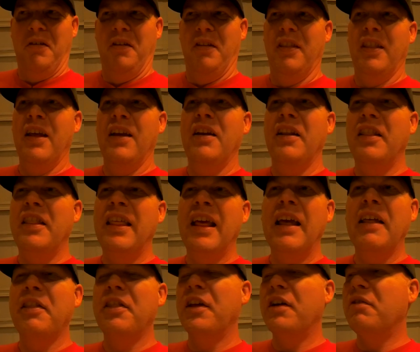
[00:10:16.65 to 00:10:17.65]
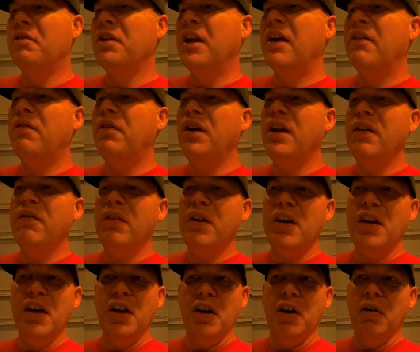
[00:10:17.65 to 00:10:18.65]
They'll never even
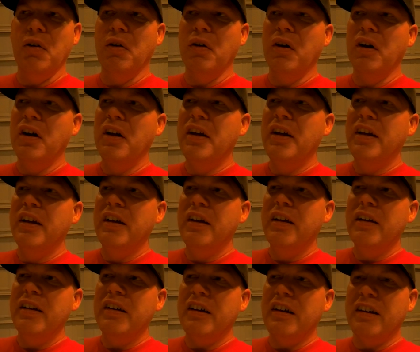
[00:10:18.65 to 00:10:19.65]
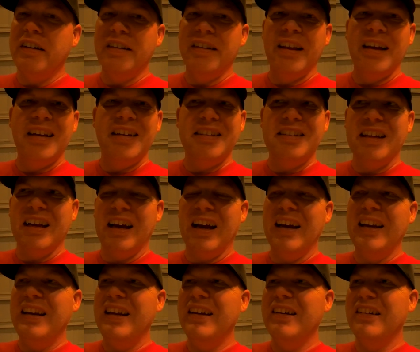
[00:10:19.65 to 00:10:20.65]
know unless I
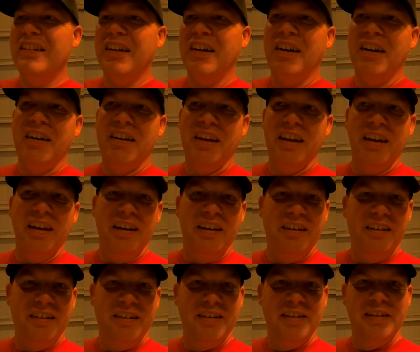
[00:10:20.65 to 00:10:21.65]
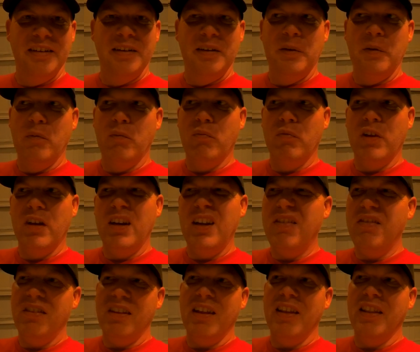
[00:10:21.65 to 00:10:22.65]
need a login. And
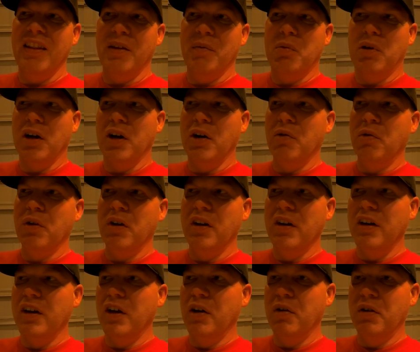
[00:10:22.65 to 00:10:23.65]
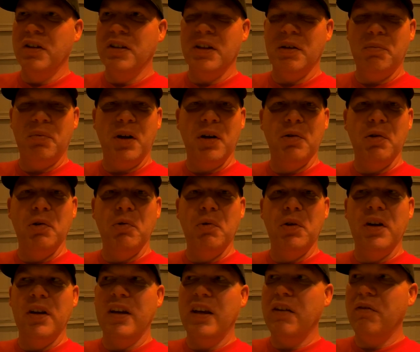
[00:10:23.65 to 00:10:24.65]
even then, they probably wouldn't know because I probably
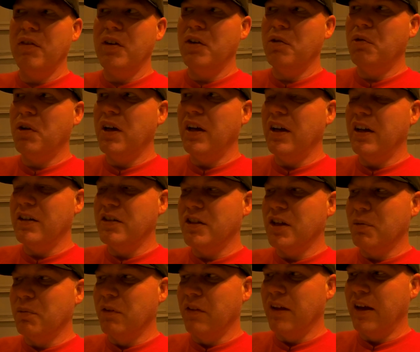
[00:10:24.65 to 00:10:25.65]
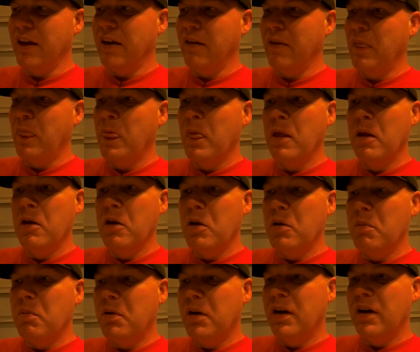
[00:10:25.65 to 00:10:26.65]
wouldn't give it away on some of that.
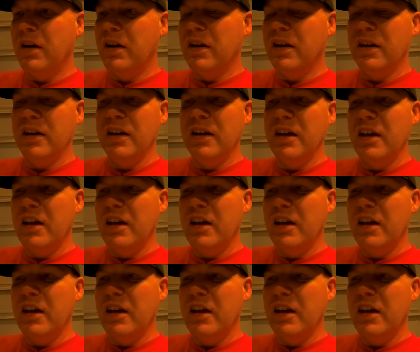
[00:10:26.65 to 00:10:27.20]
But